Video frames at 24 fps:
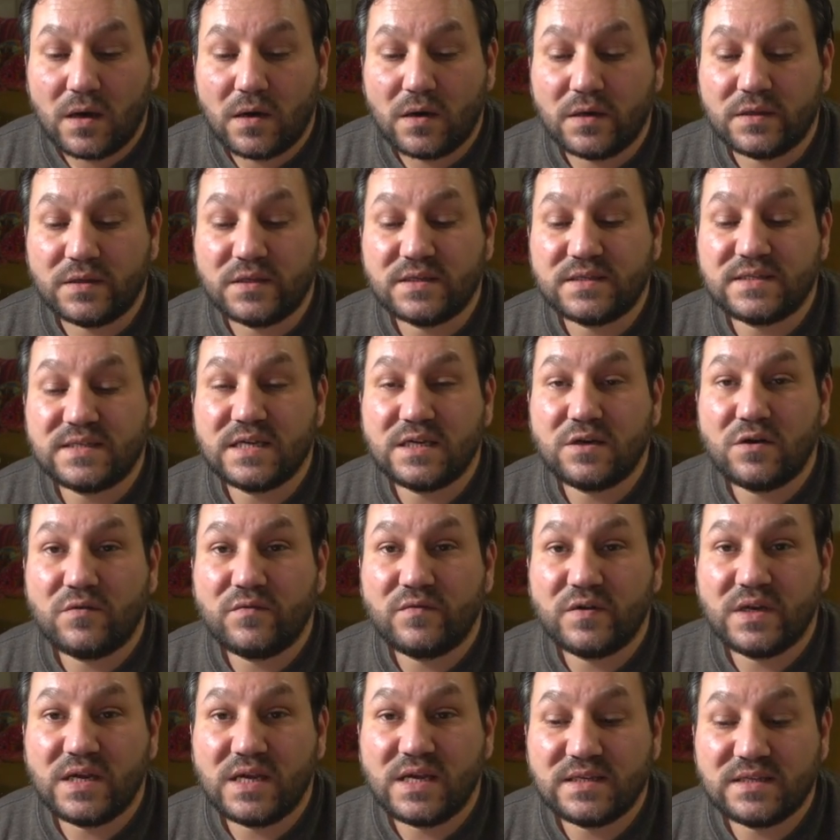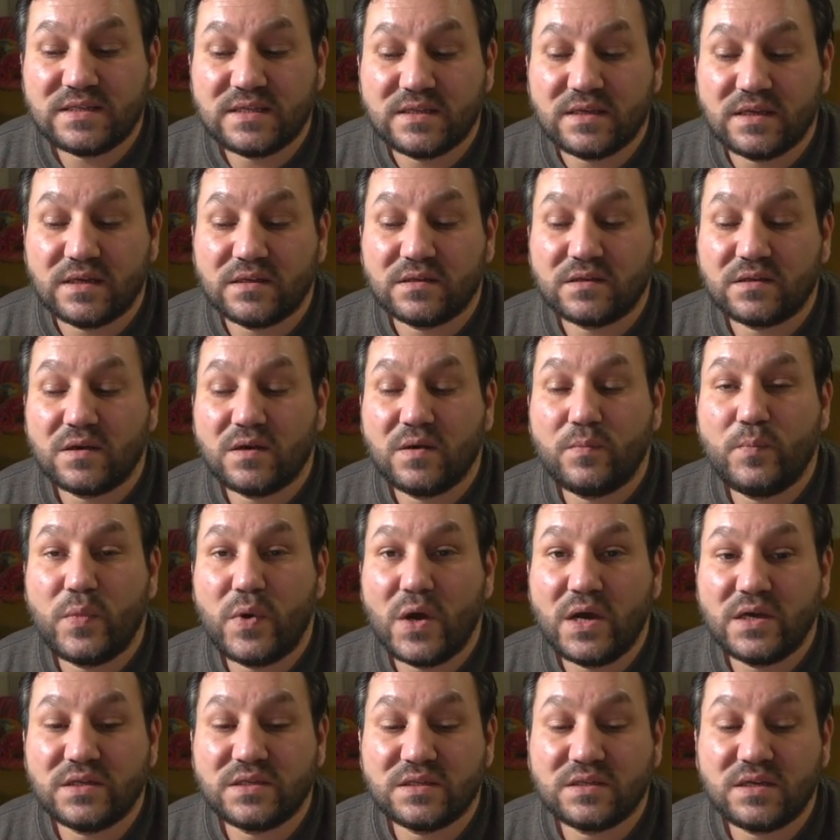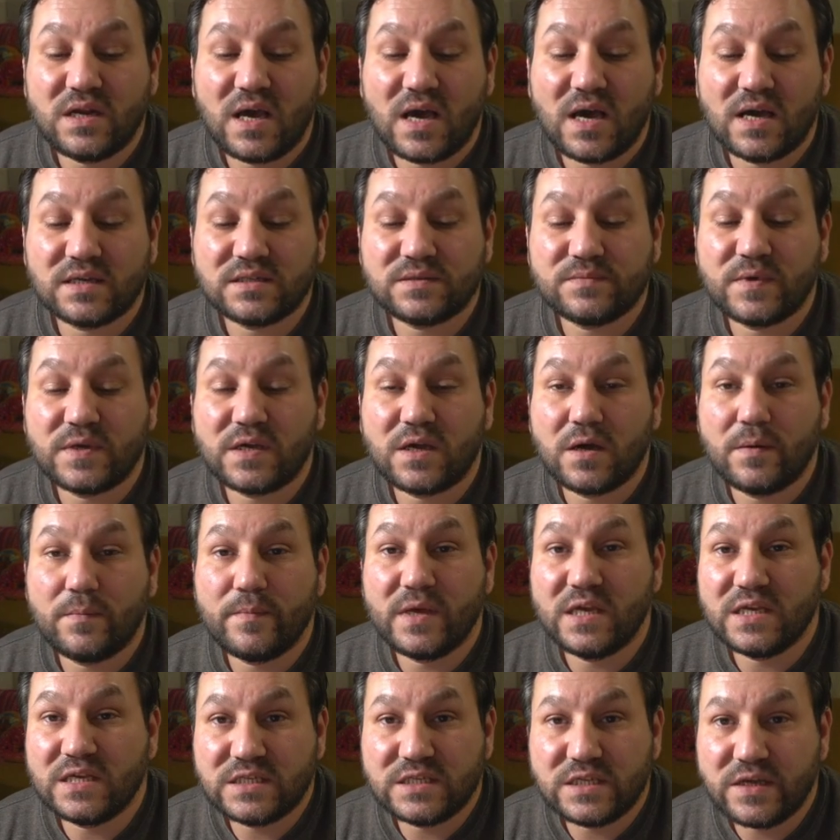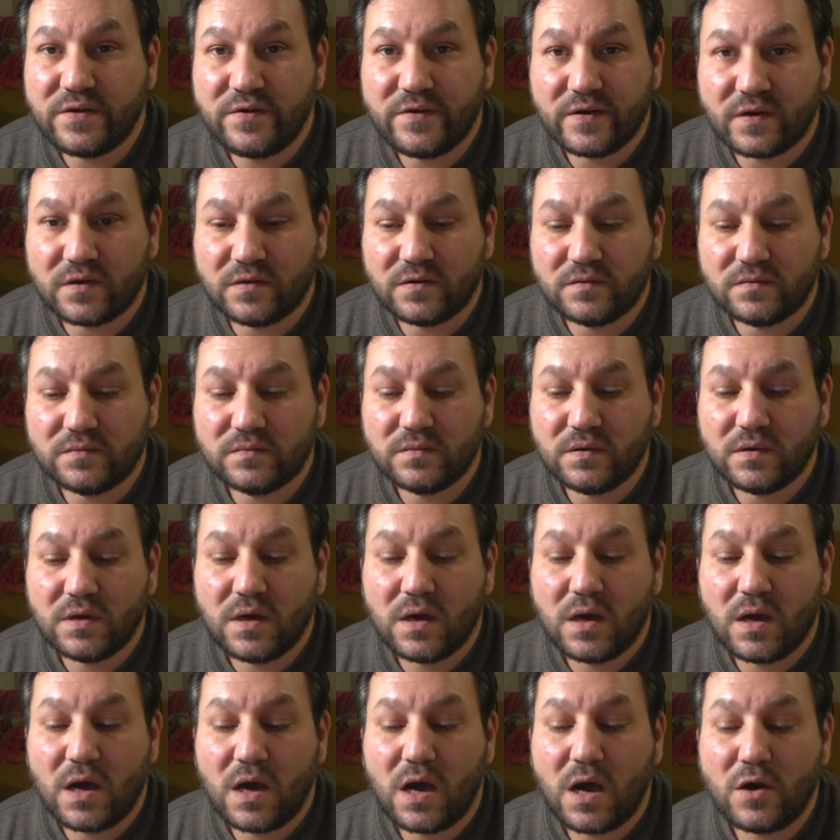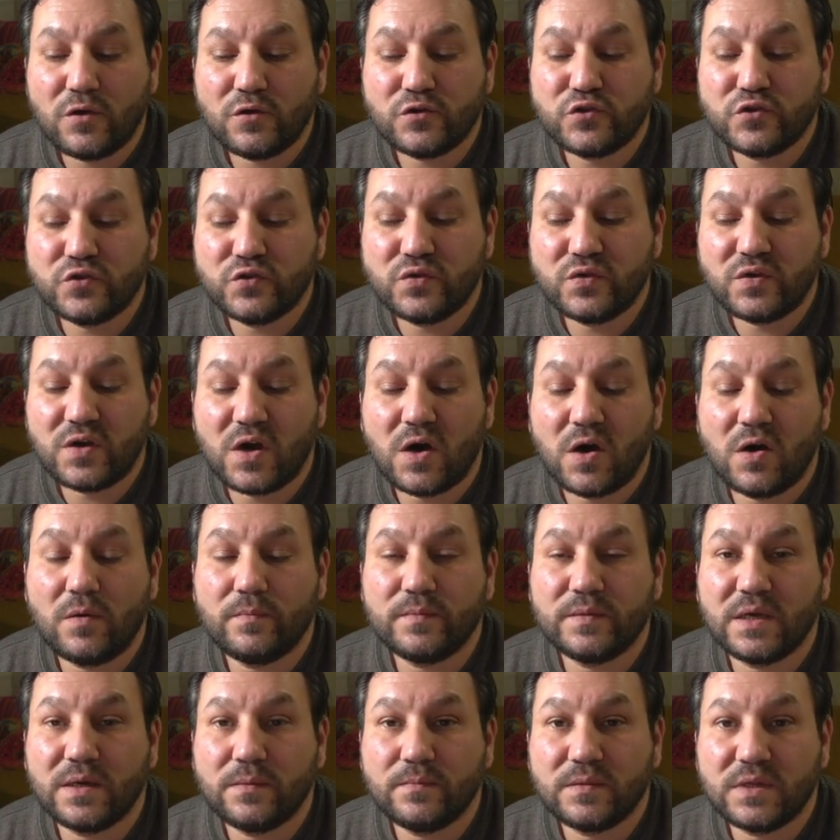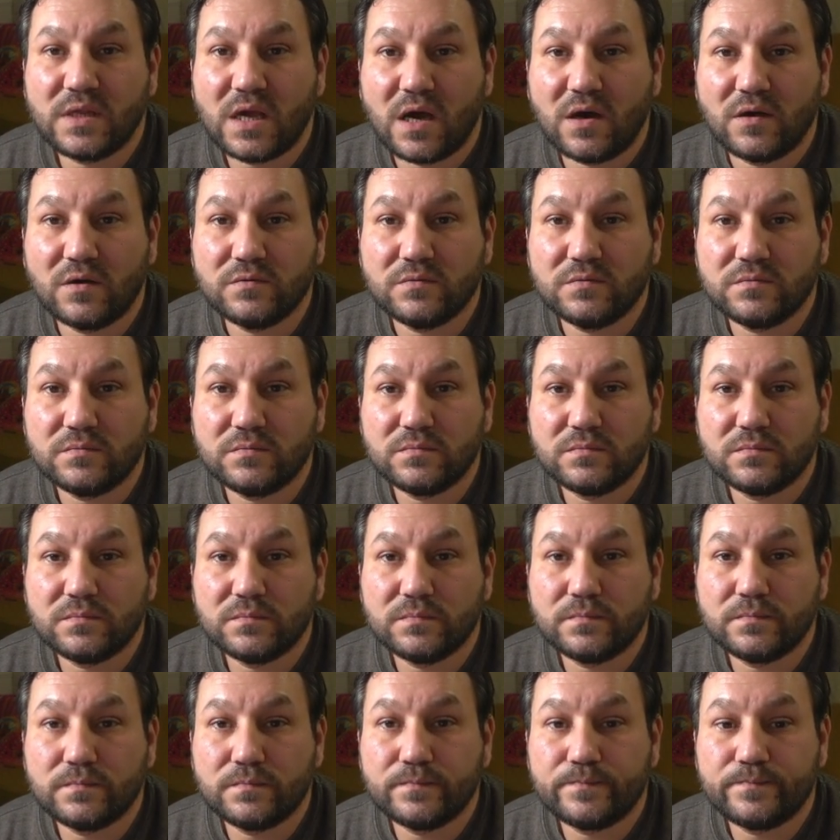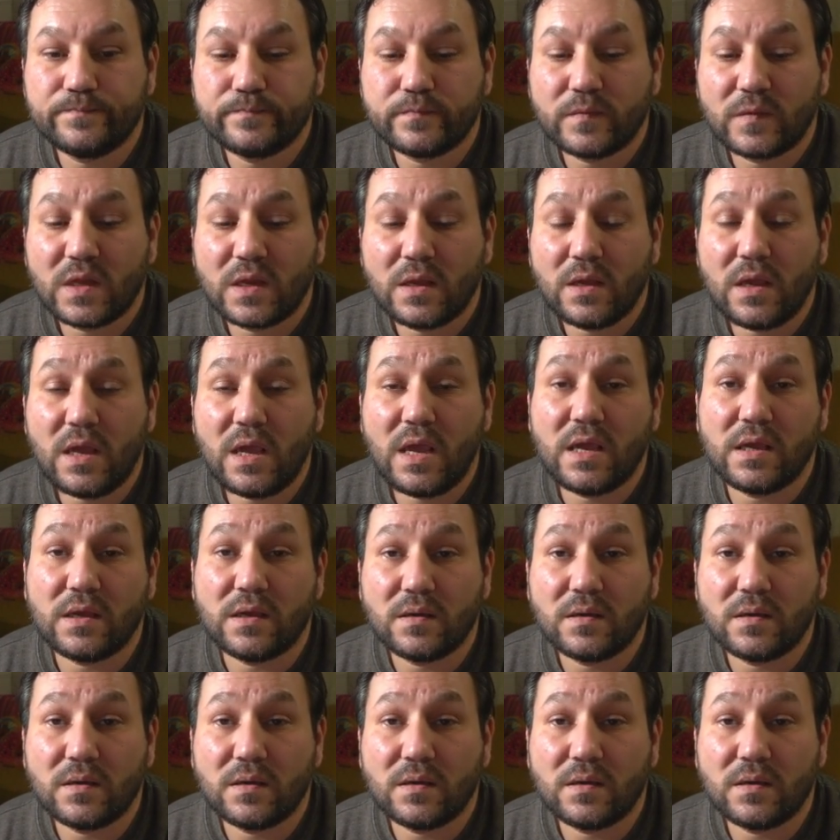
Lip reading: At the scene of an incident, a person has become hysterical. How should you calm them down? A.